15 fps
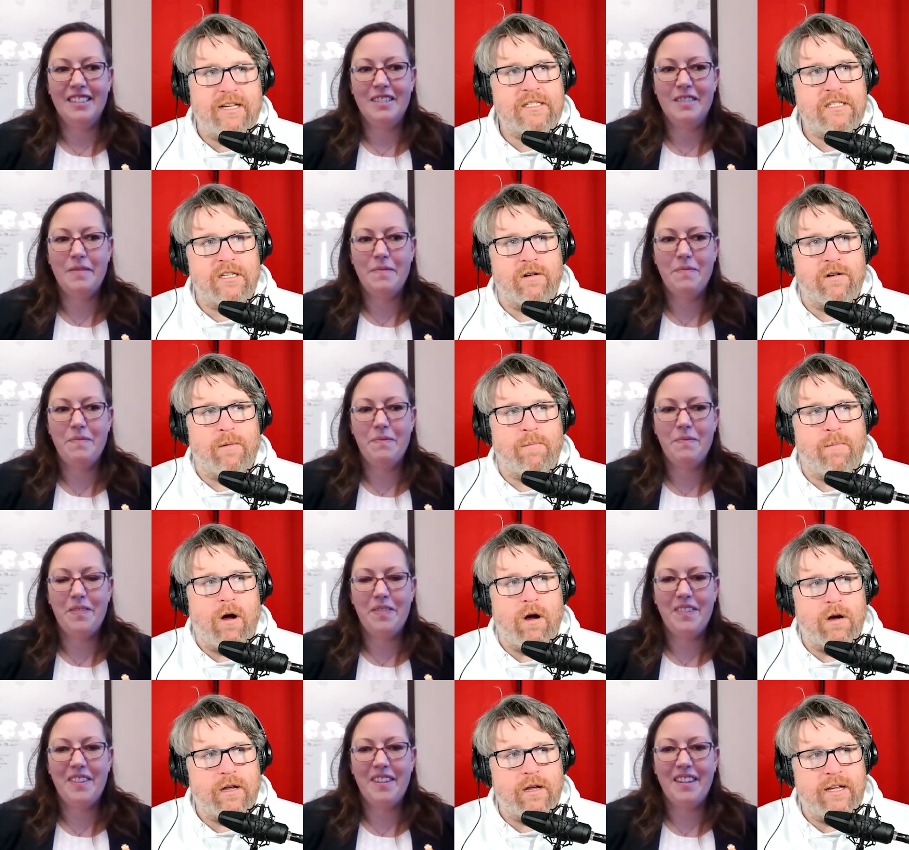Speaker 1: Is there a
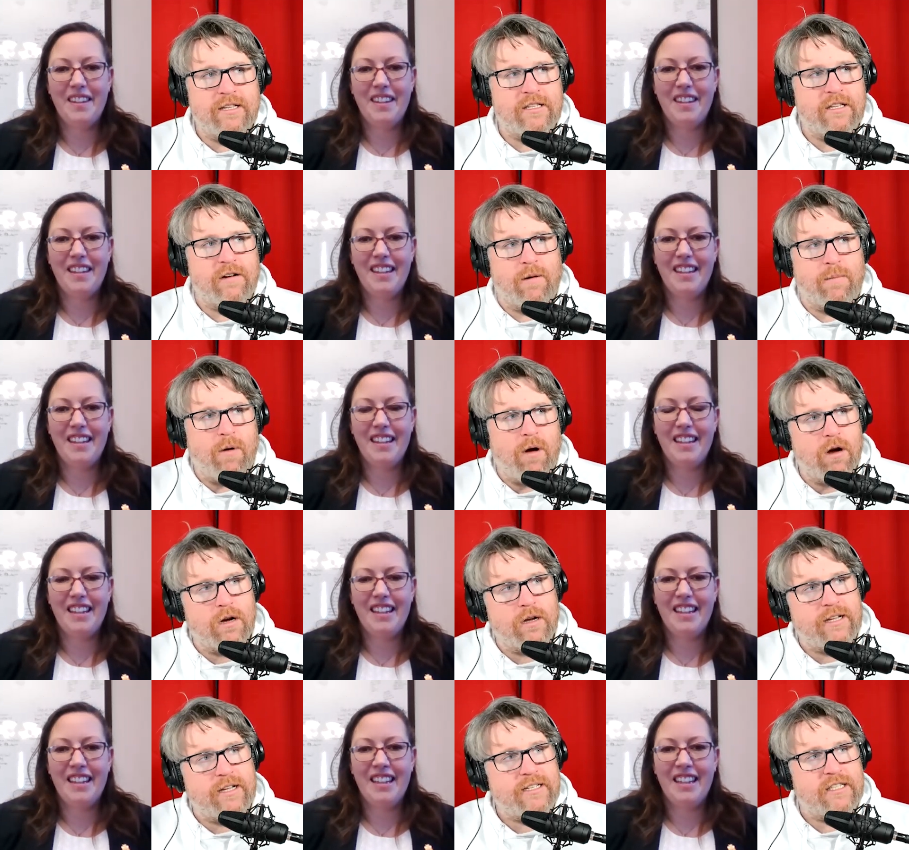park? Is there a
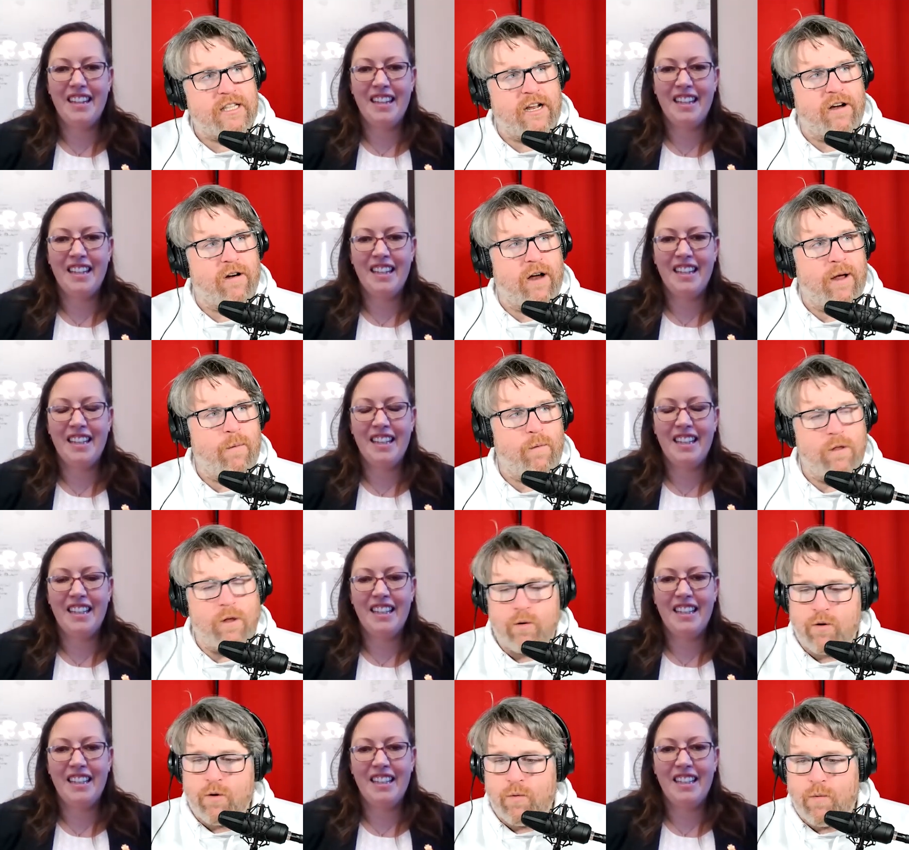park? Is there a
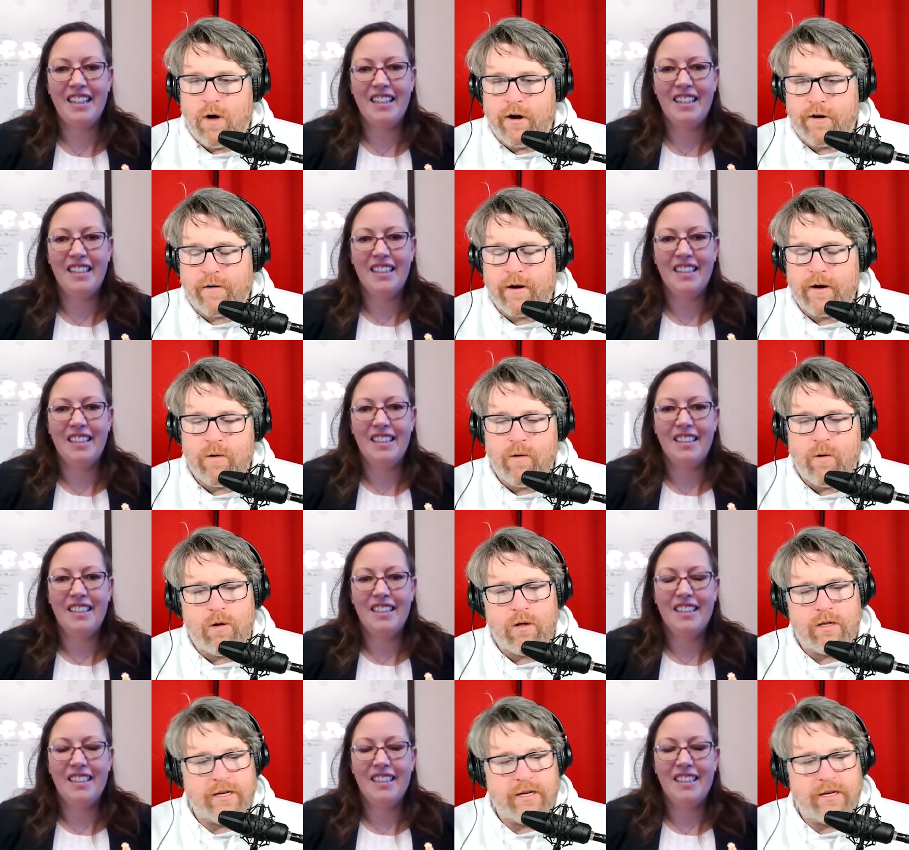local watering hole?